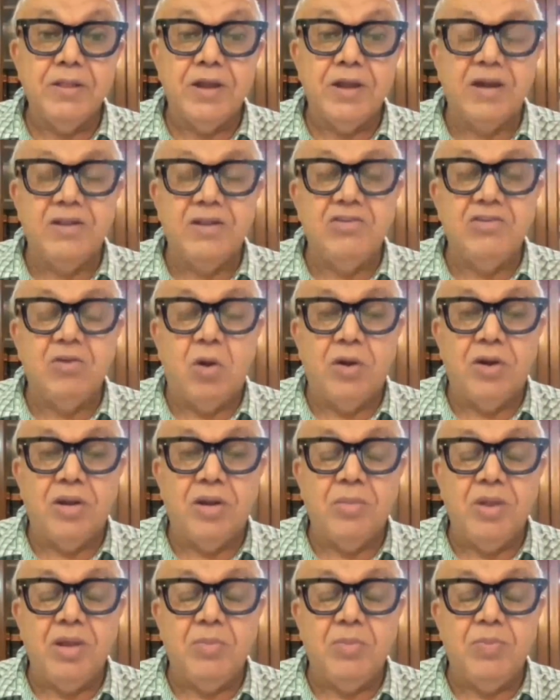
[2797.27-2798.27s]
That this
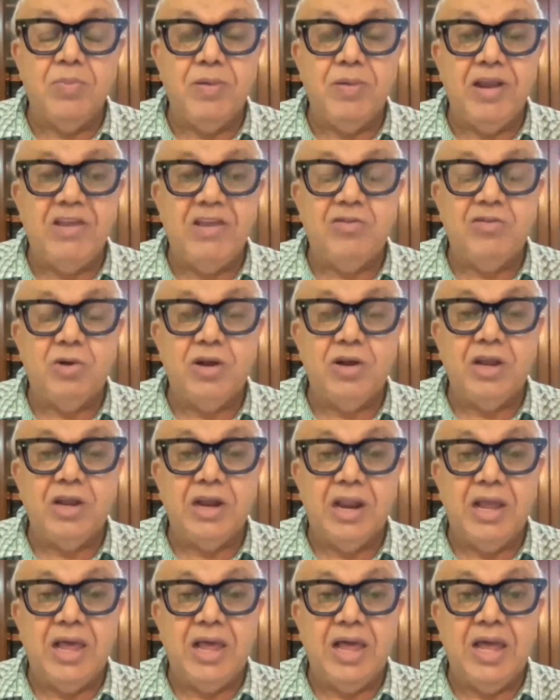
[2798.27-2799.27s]
order be pleased to
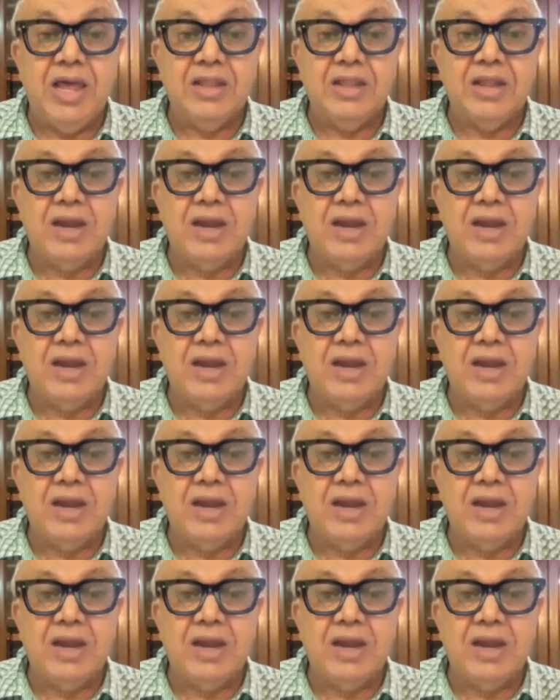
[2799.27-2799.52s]
declare